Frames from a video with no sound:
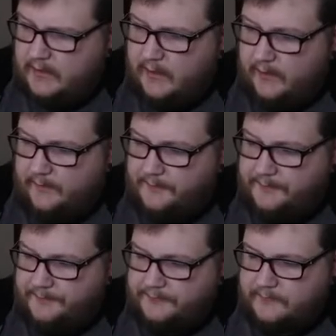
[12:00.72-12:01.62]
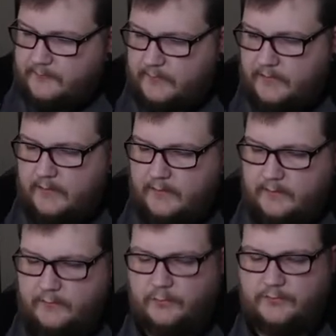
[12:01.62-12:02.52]
Um,
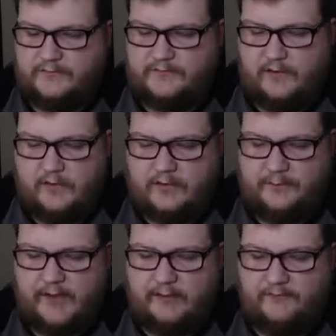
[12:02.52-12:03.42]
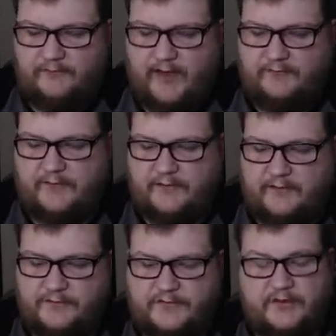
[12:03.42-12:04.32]
was talking about the fact that
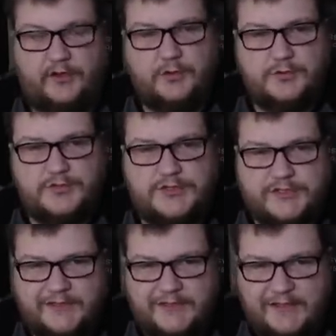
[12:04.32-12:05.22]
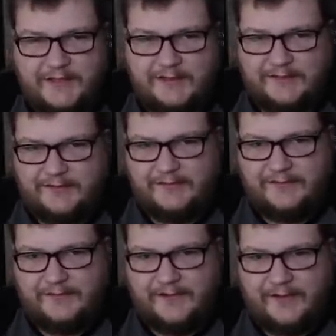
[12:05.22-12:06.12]
it was a huge
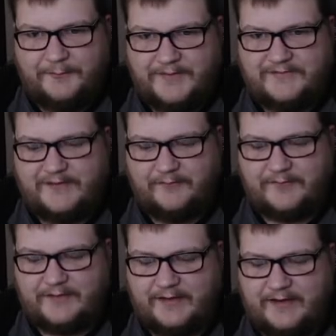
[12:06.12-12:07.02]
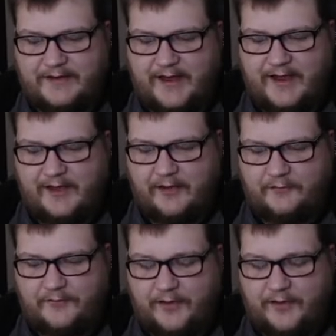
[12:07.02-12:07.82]
uh, misstep that they didn't have